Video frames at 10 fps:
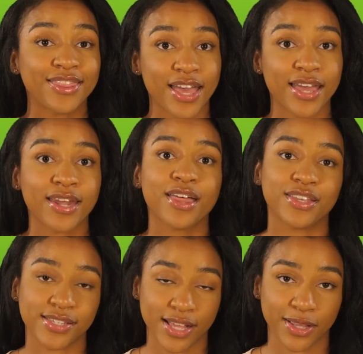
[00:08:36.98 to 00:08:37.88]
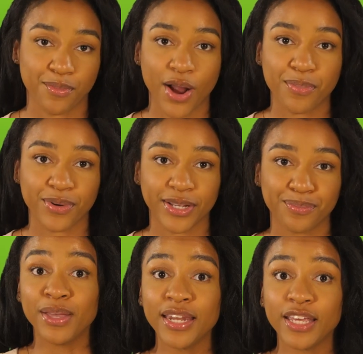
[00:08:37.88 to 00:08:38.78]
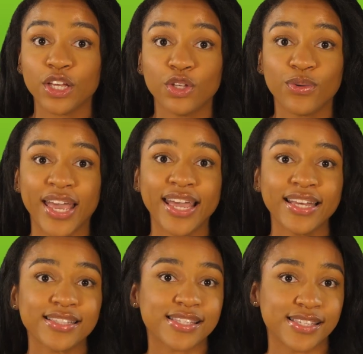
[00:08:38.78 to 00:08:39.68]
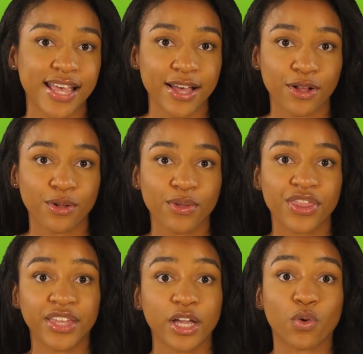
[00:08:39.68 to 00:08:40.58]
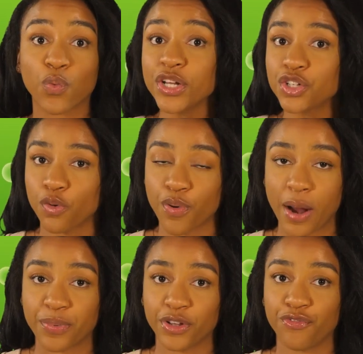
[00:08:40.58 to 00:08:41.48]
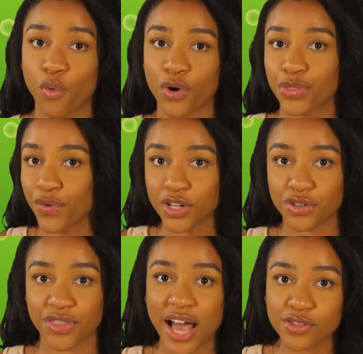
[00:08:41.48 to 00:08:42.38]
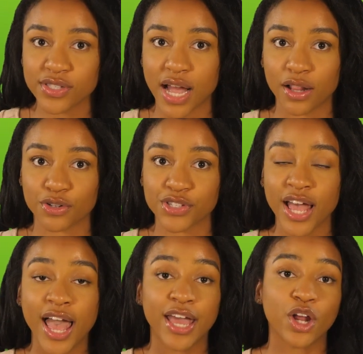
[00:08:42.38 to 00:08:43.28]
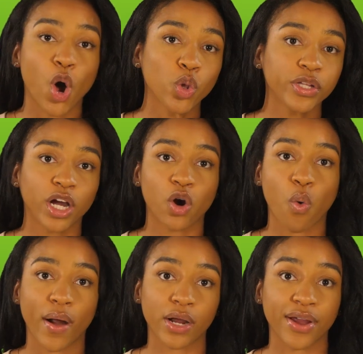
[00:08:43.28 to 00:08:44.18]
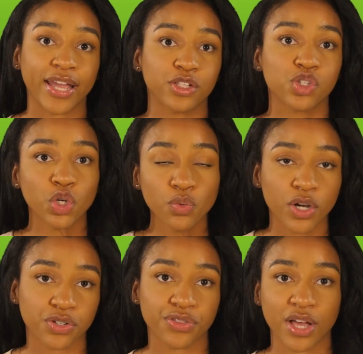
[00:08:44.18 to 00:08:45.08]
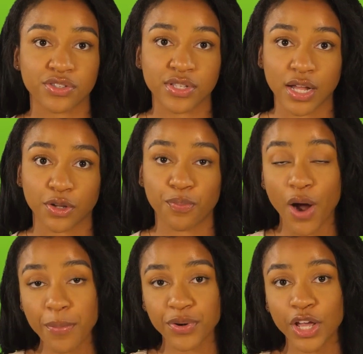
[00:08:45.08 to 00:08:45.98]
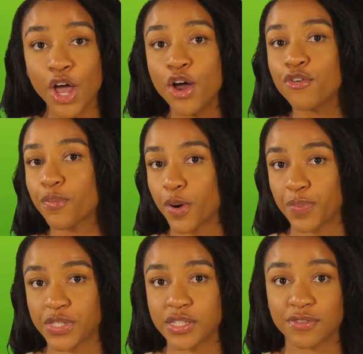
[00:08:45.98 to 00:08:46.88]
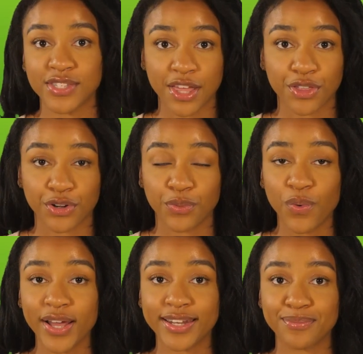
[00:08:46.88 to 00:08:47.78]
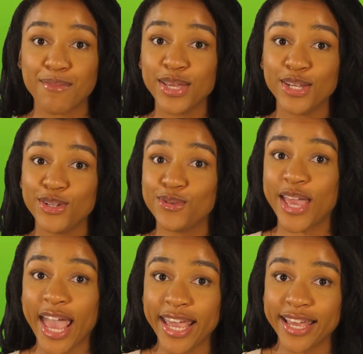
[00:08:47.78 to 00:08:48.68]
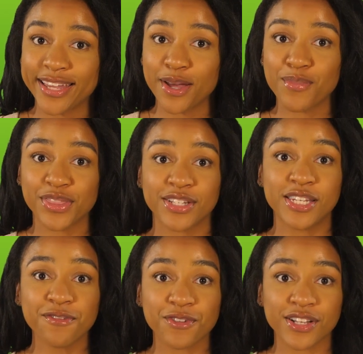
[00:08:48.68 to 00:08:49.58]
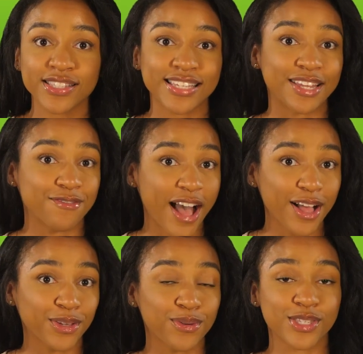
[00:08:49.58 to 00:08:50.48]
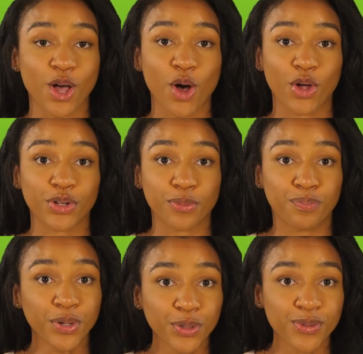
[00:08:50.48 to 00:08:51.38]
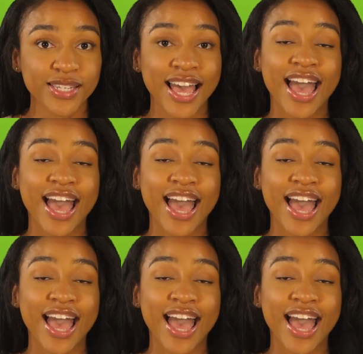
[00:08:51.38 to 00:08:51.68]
than the selling property. Meaning you can't sell the original property for $300,000 and only acquire a $200,000 property for purposes of 1031. I mean, you can, but the difference in value is called boot,